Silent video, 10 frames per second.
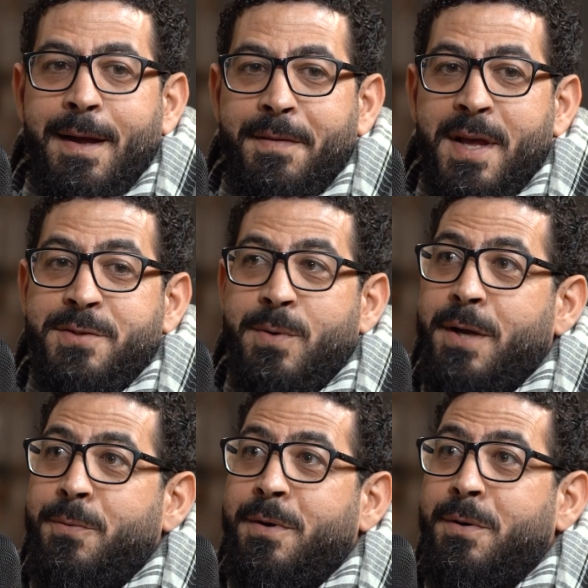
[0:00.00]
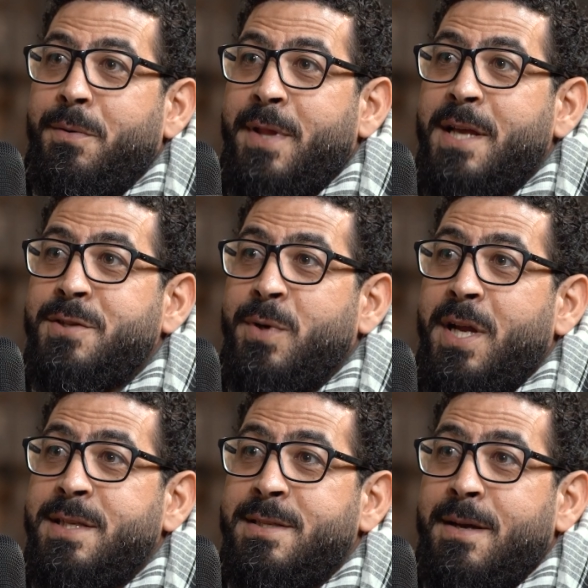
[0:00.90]
That's why. That's when
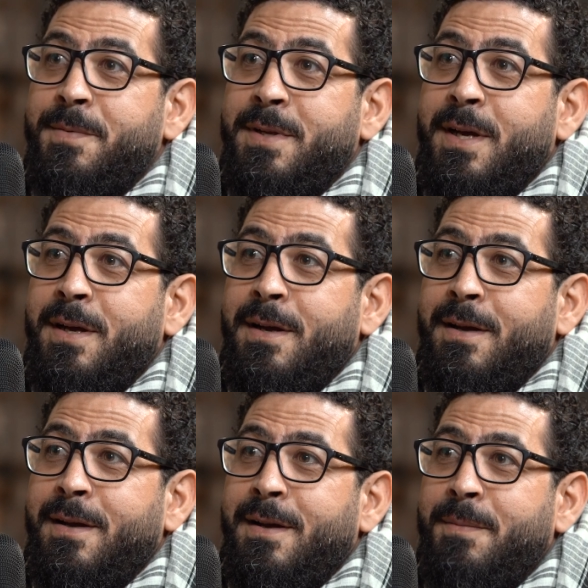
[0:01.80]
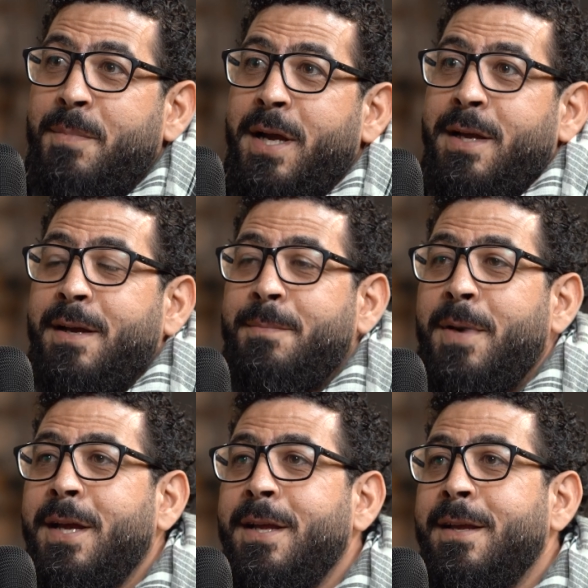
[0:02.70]
I stopped my
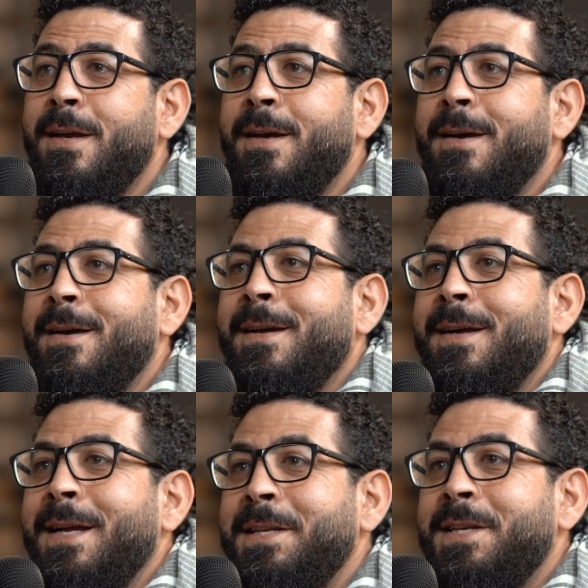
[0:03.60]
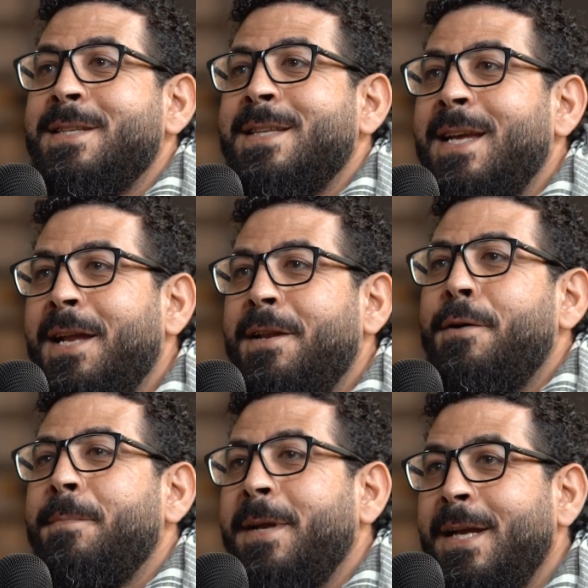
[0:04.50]
interest and
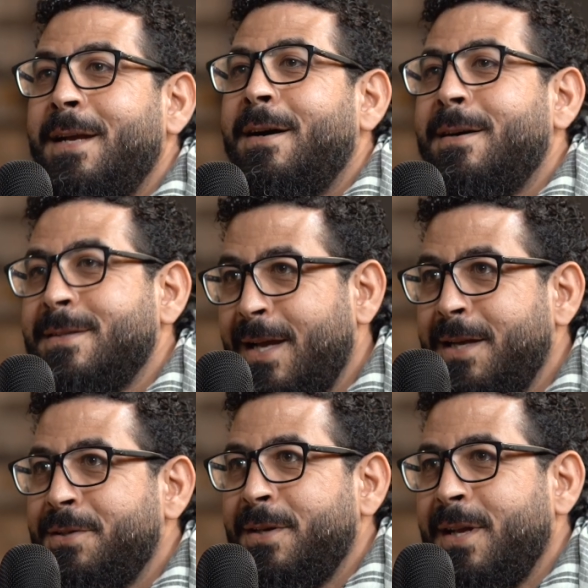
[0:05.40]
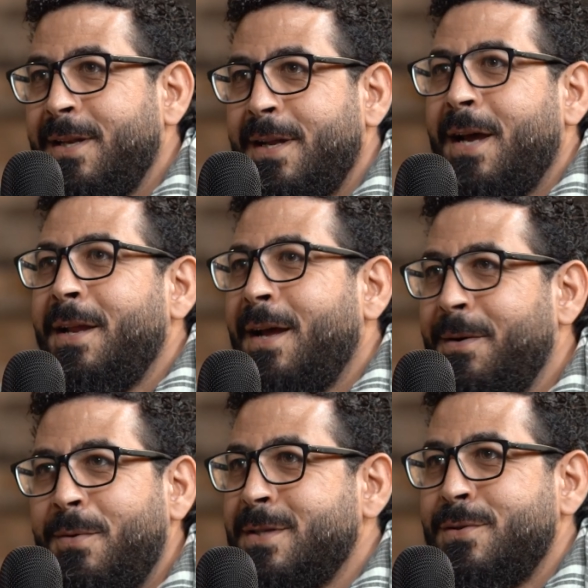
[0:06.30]
hobby in cars, actually, and I
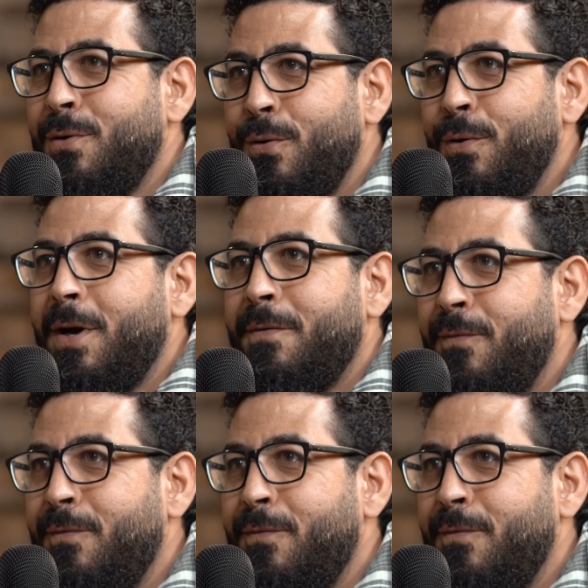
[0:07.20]
was no longer